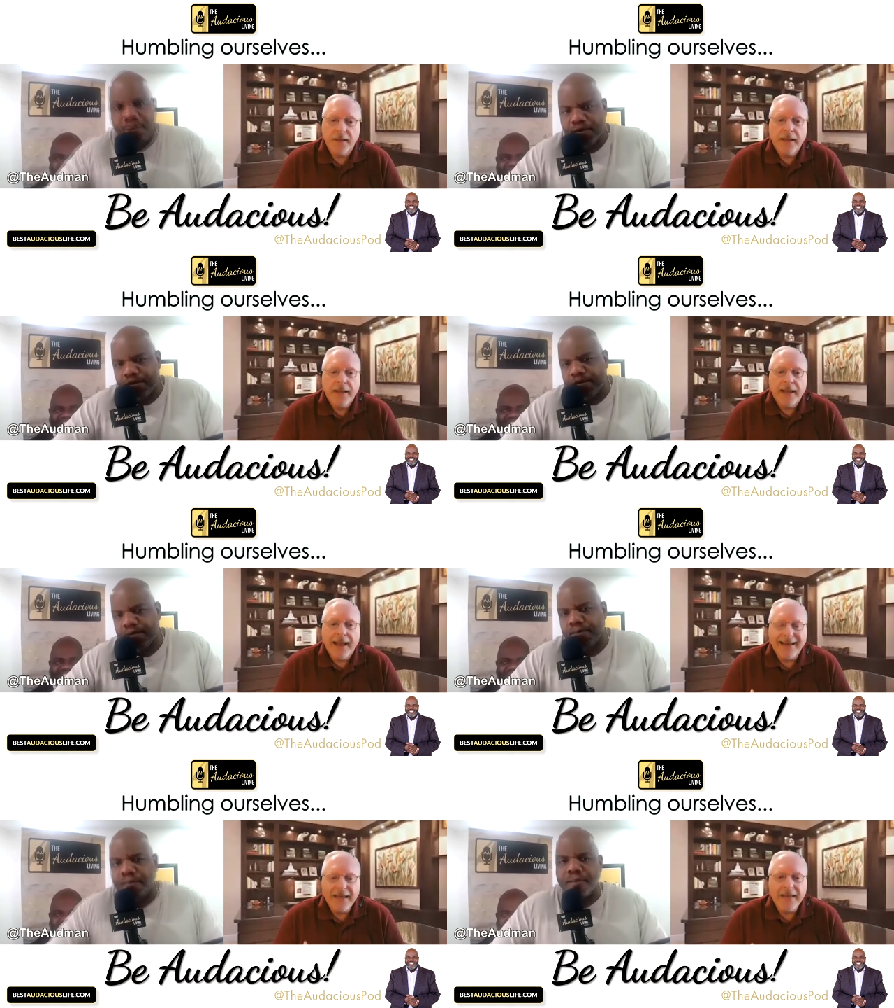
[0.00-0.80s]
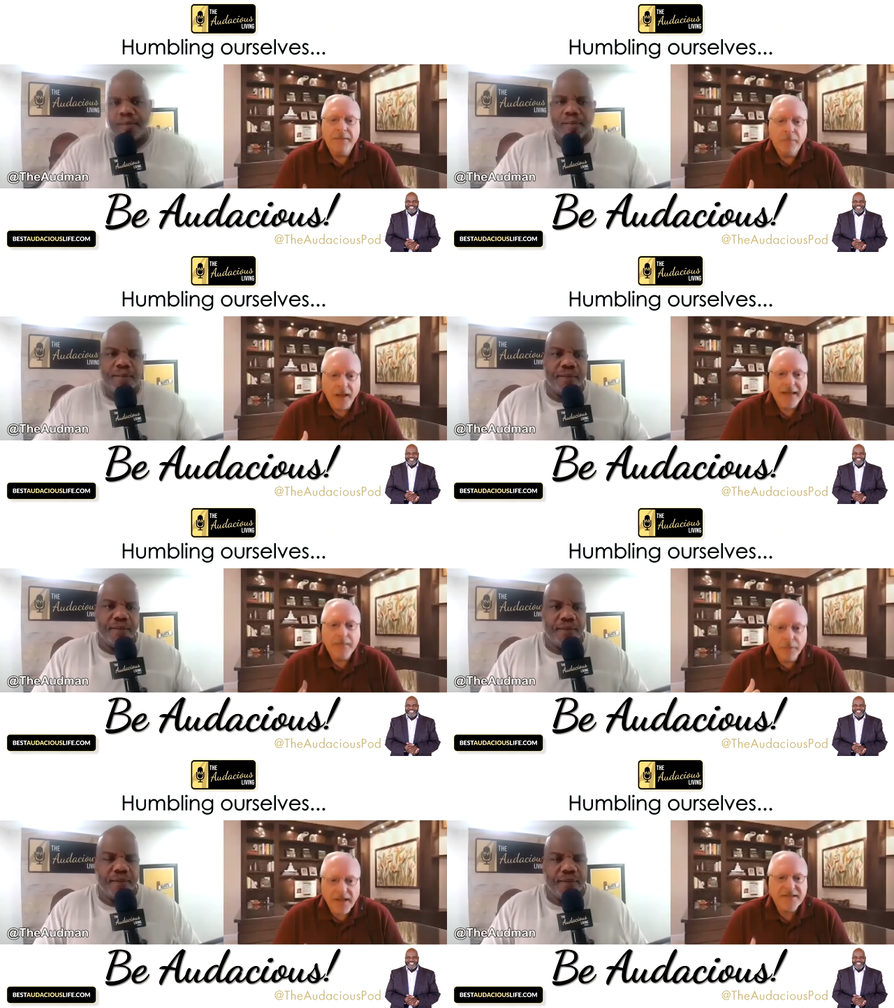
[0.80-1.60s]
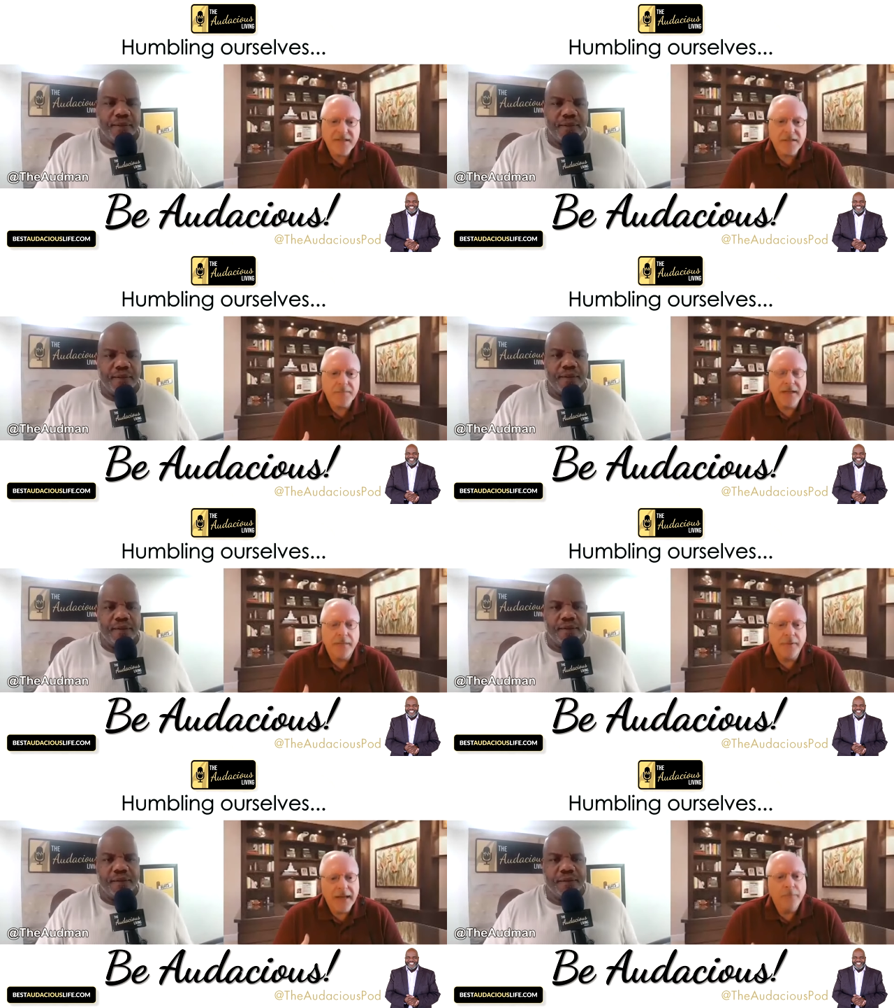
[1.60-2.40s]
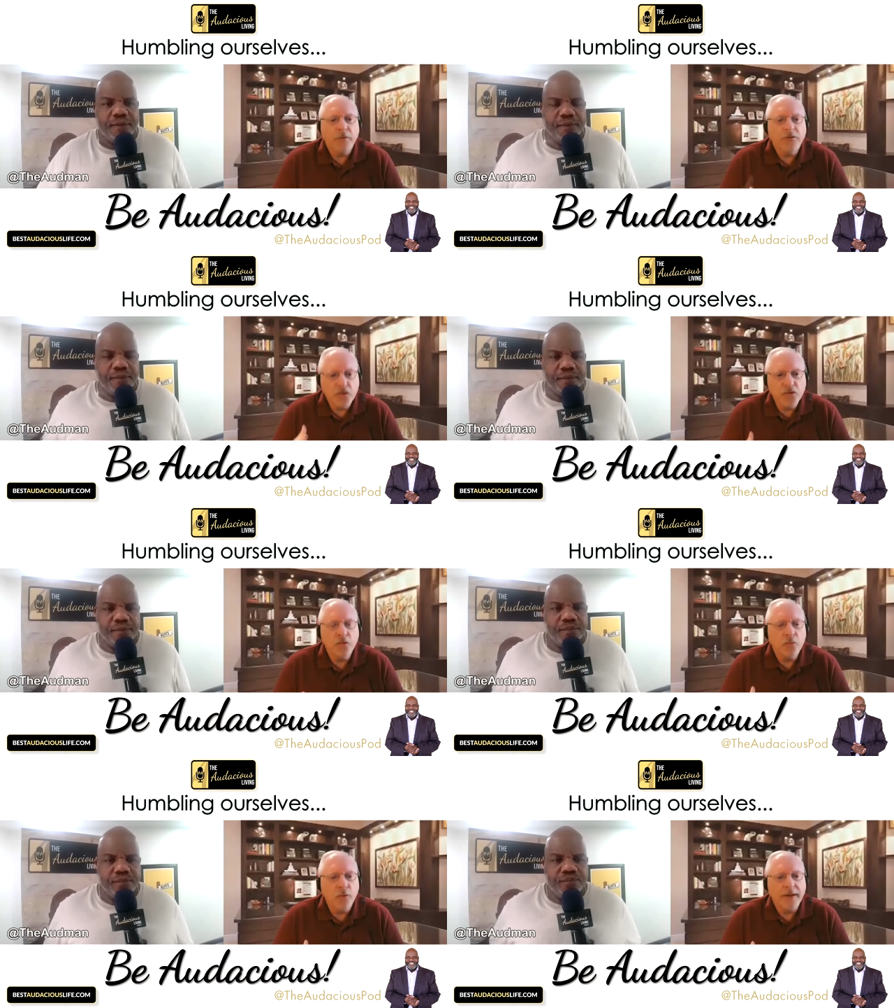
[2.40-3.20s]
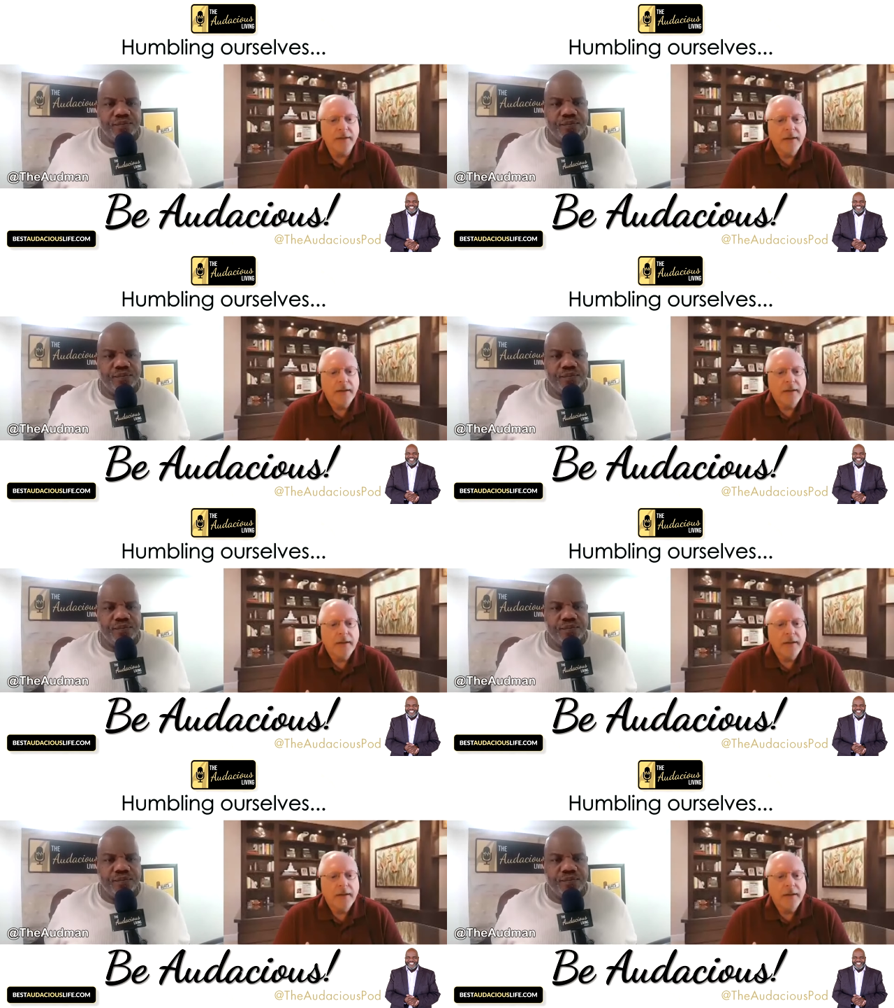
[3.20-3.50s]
Speaker 1: Mm-hmm. And he he blesses me to be able to do what